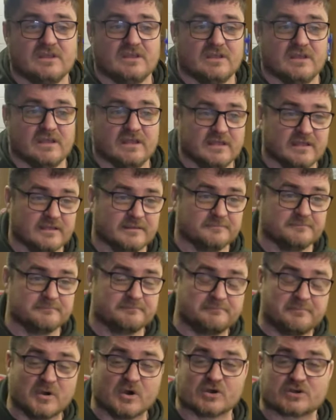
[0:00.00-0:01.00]

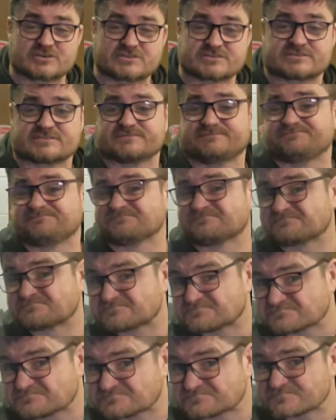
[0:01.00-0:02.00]
Um, but,
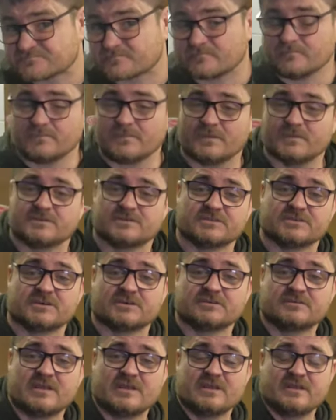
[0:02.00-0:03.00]
you
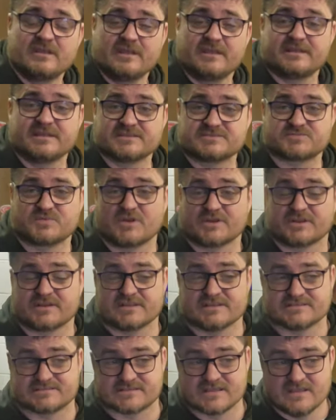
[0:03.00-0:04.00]
know, it is what it
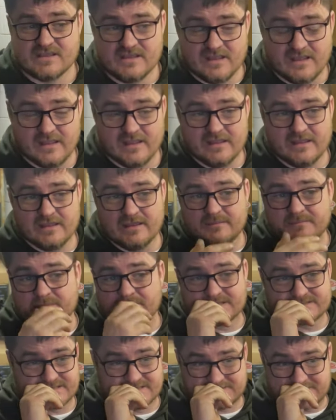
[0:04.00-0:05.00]
is. Um,
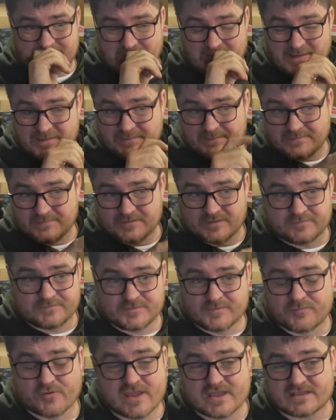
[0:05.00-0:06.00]
as I say, the,
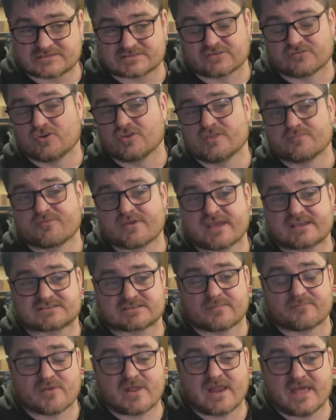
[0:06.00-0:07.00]
the brakes are on, the brakes
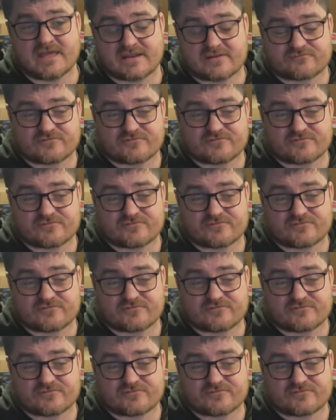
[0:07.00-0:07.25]
are brilliant.